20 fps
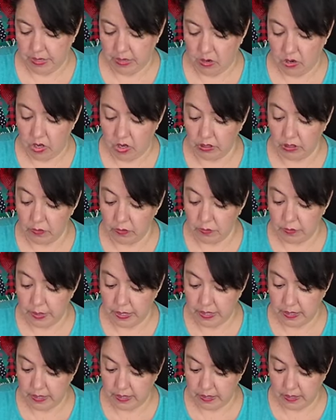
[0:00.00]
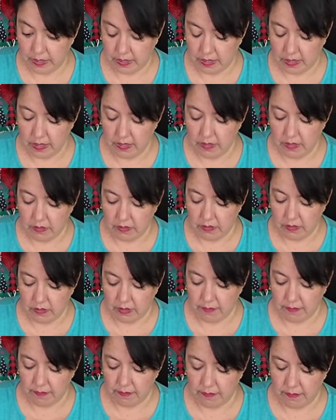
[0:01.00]
Halloween.
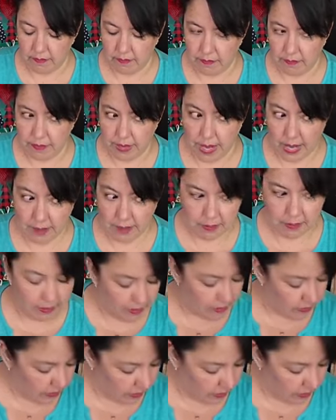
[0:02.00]
Some fabulous